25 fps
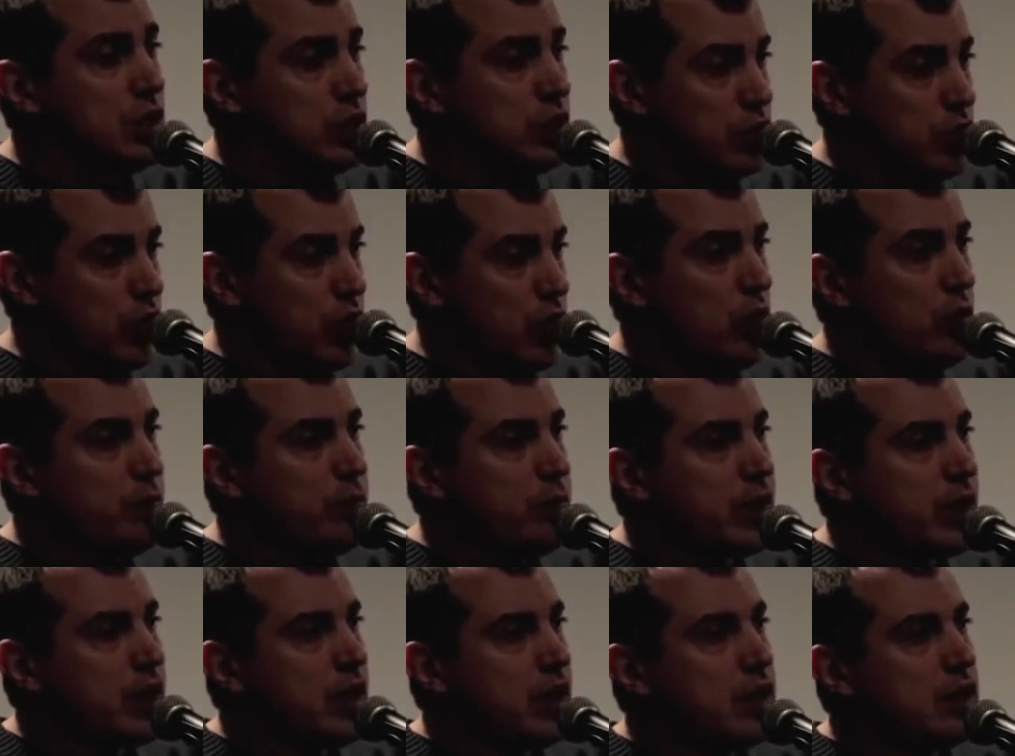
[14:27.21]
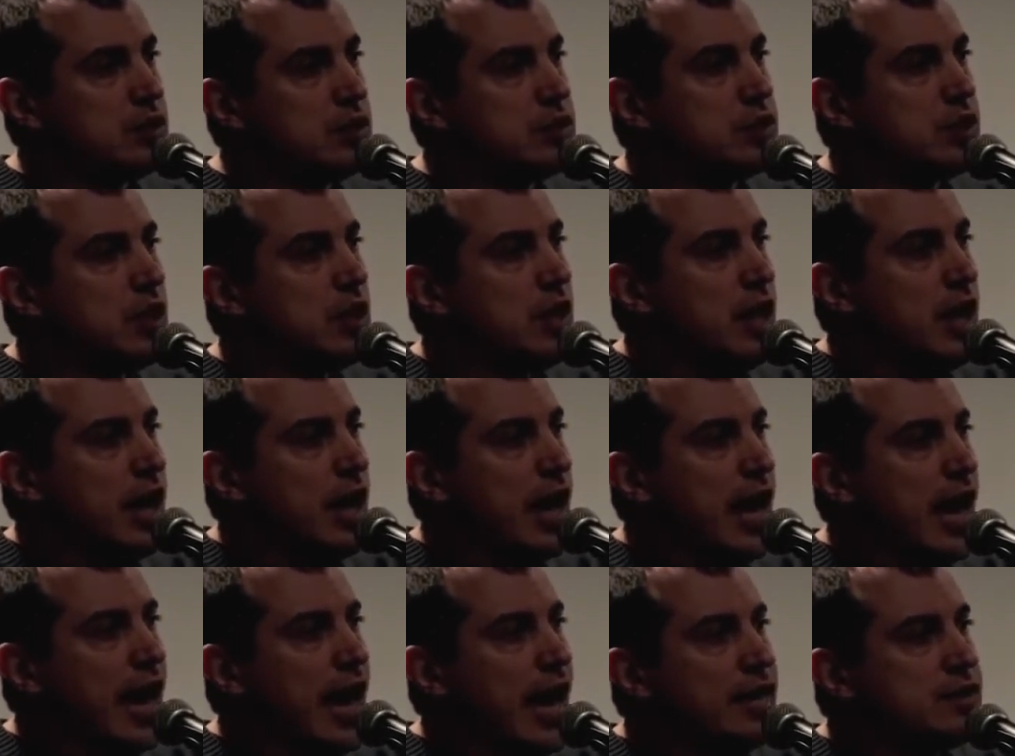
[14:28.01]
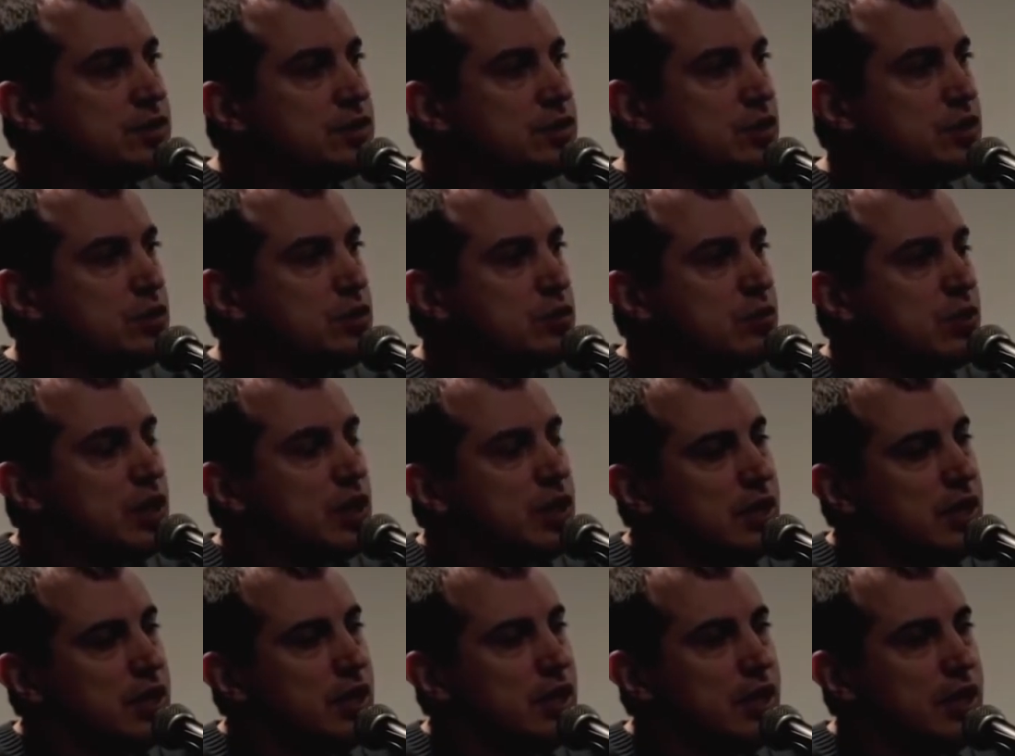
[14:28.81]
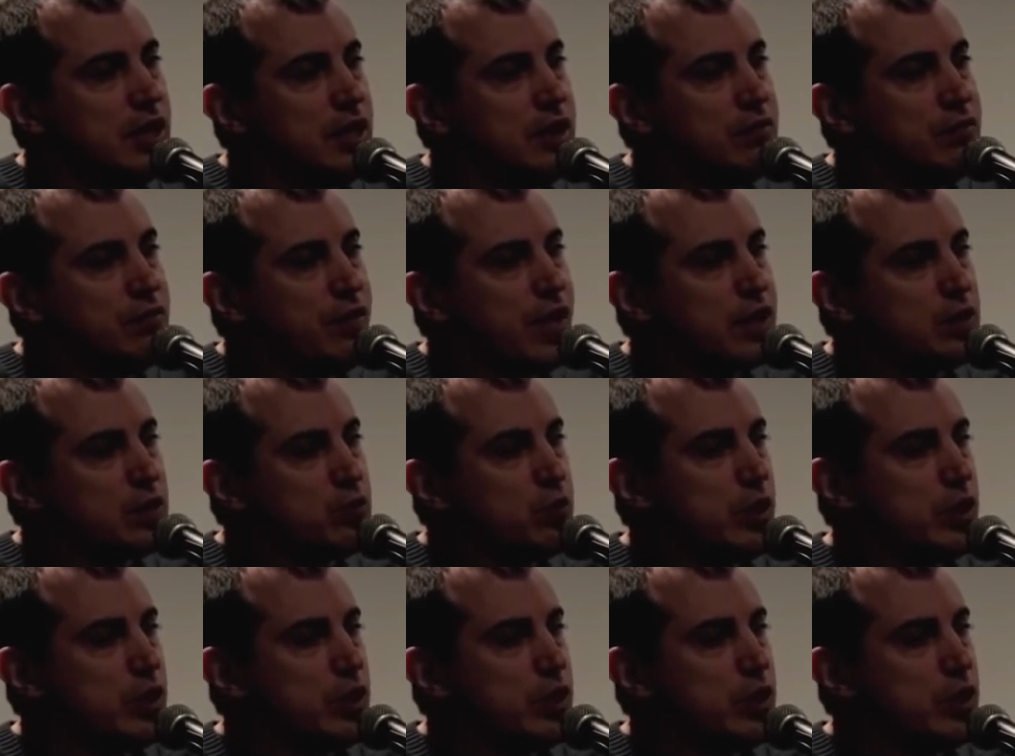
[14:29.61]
No, because in fact,